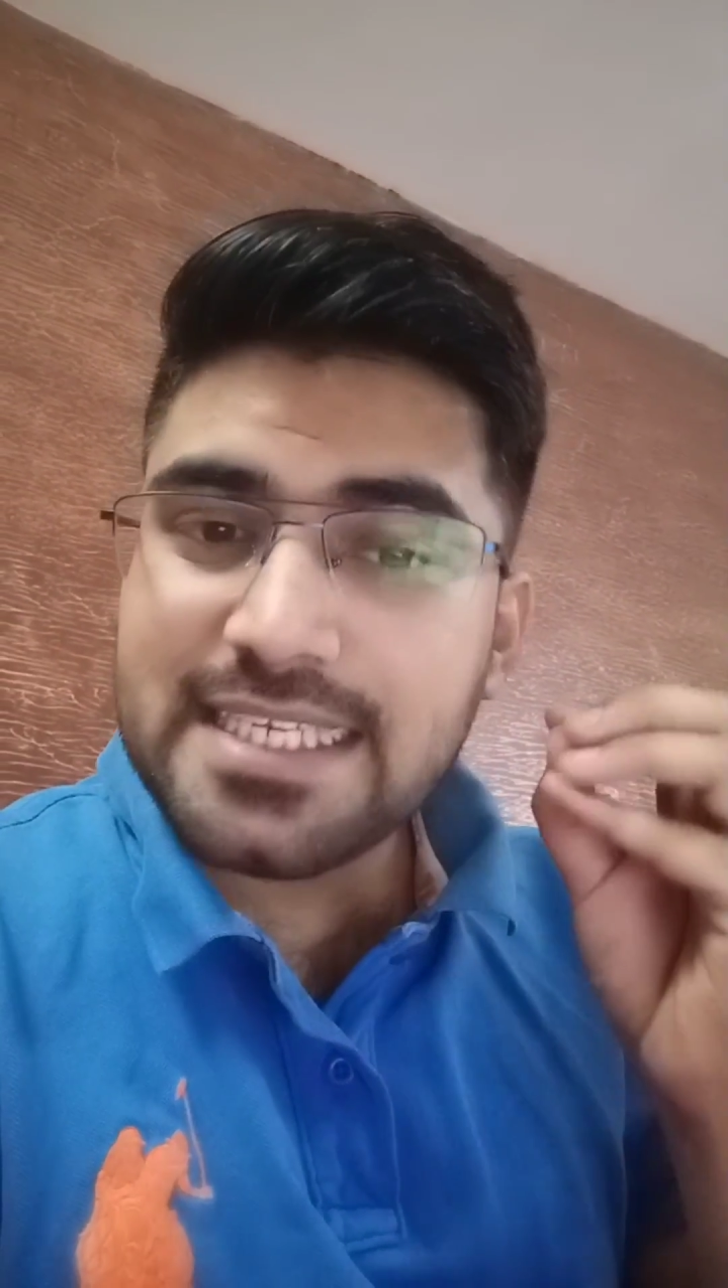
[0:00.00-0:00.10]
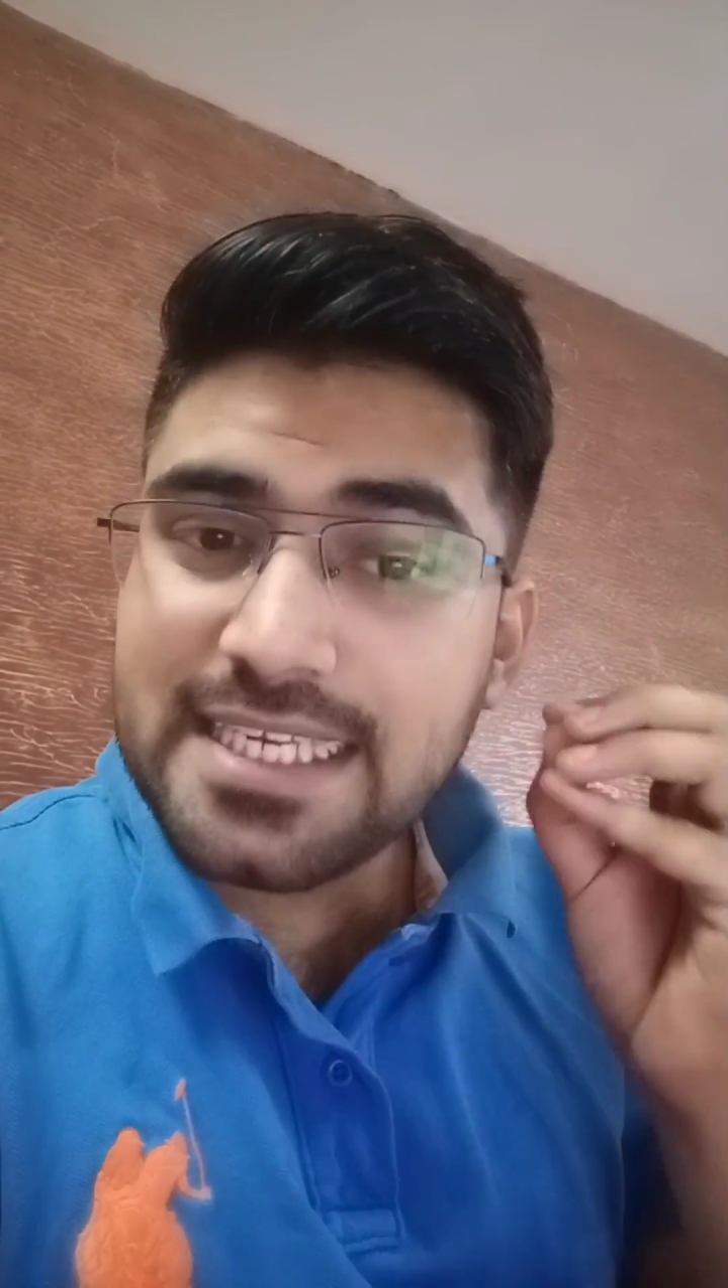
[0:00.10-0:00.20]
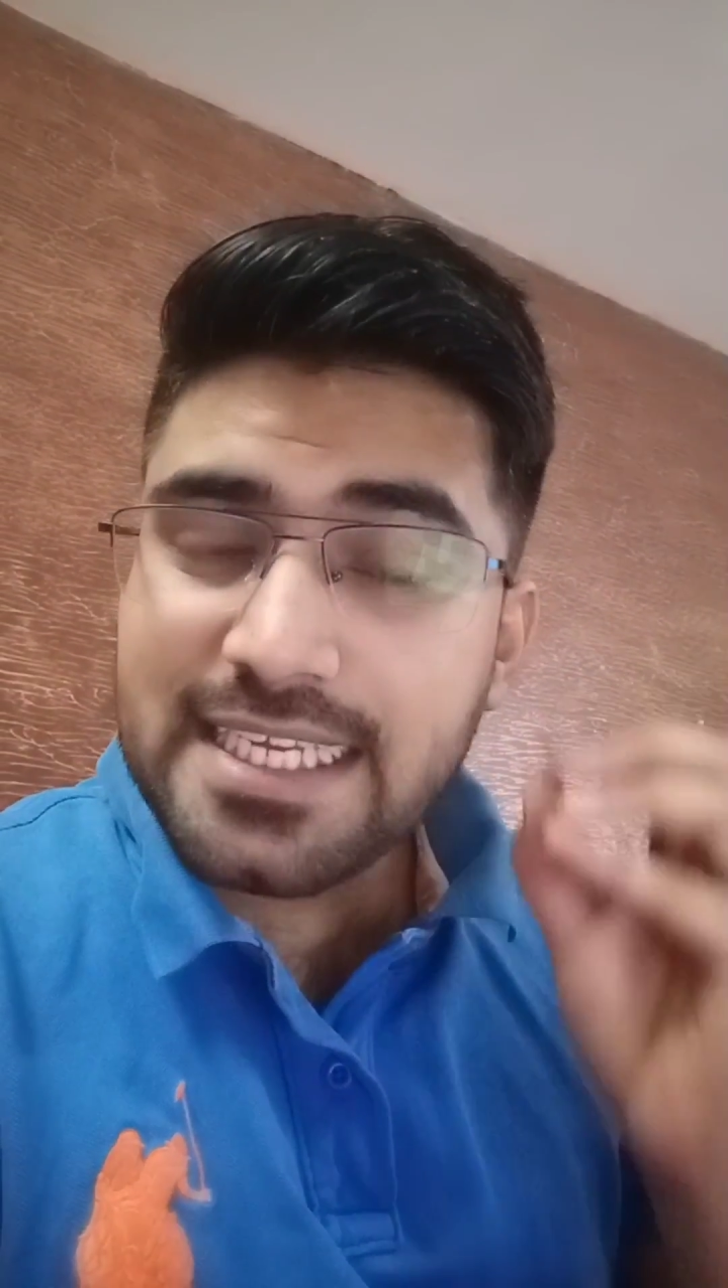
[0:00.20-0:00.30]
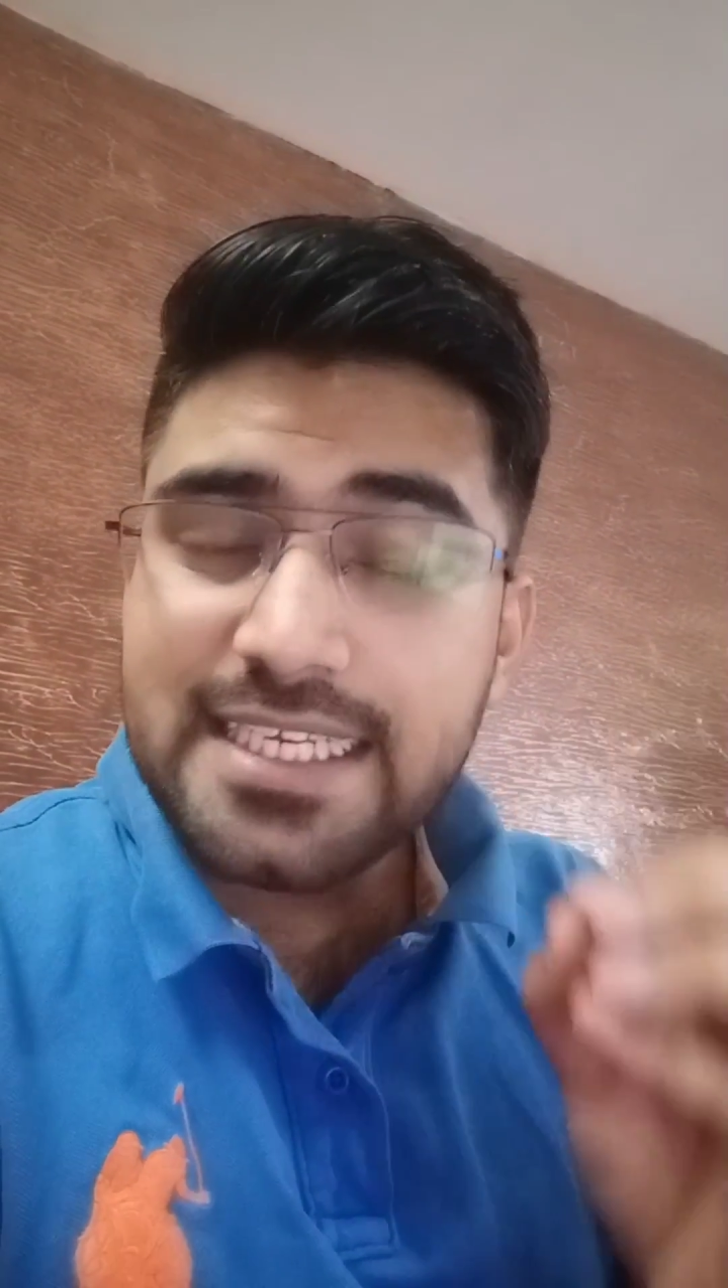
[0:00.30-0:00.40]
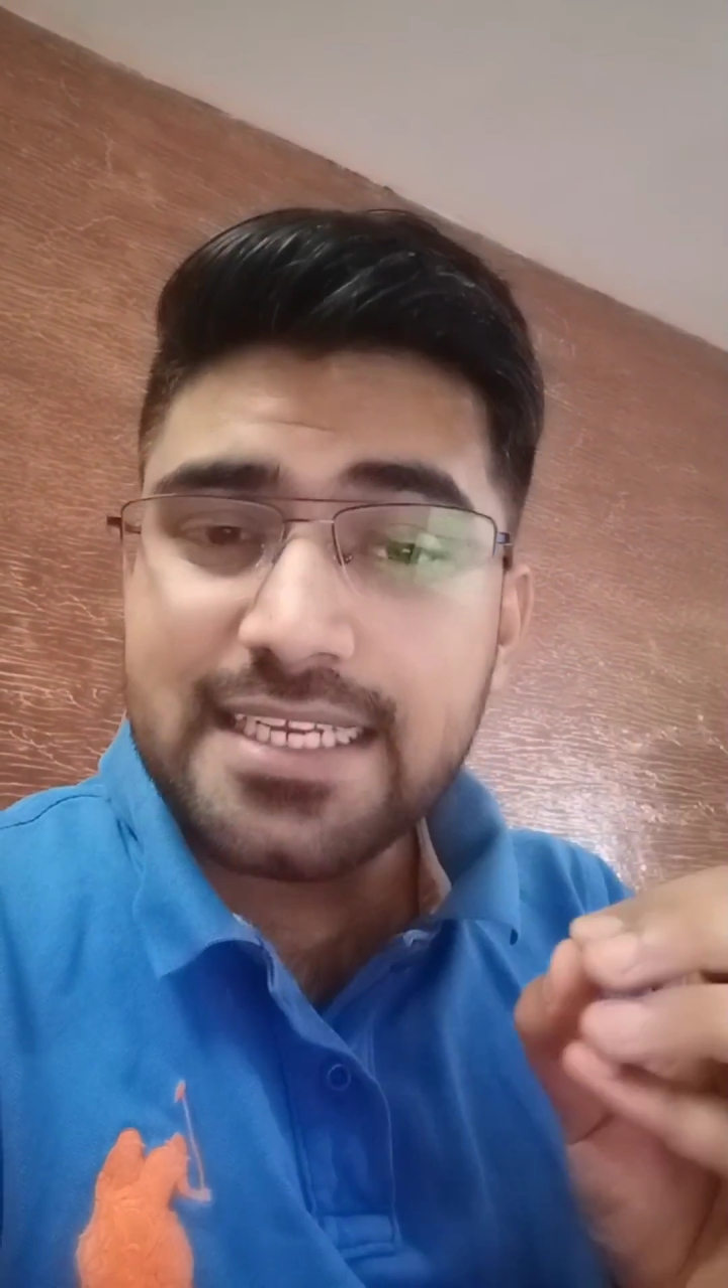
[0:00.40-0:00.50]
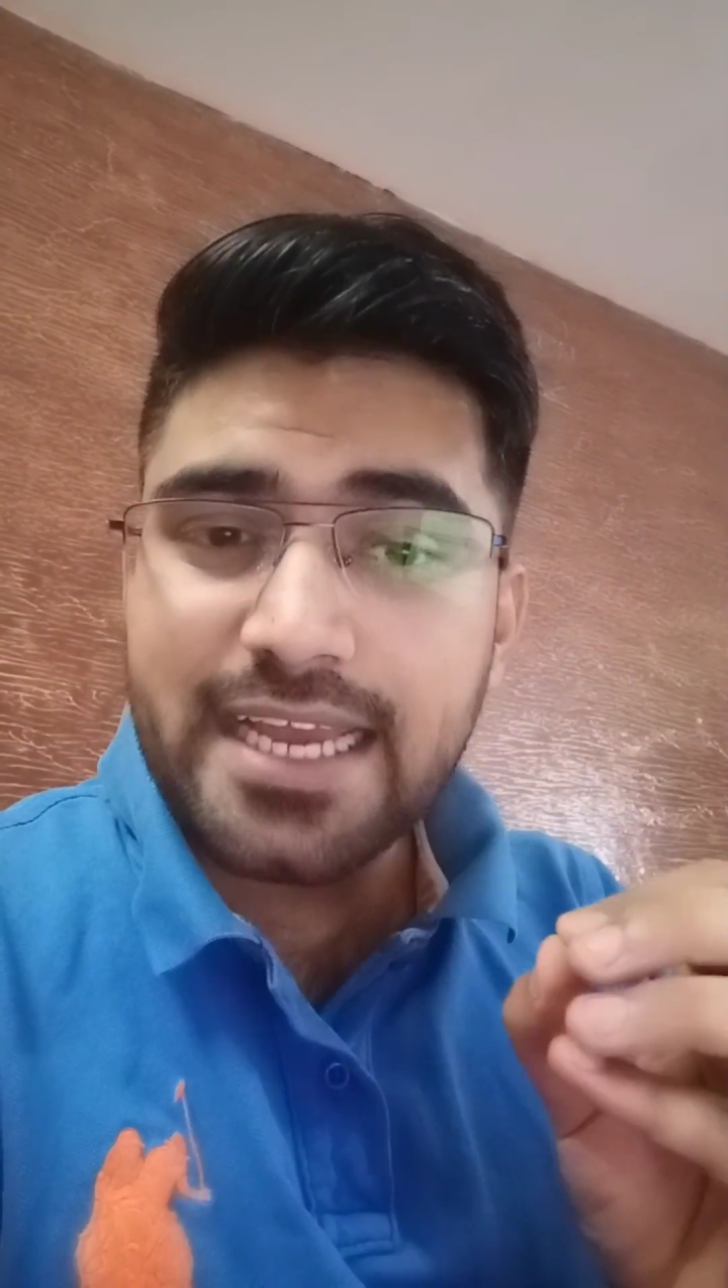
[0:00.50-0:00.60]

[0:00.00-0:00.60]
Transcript: NEET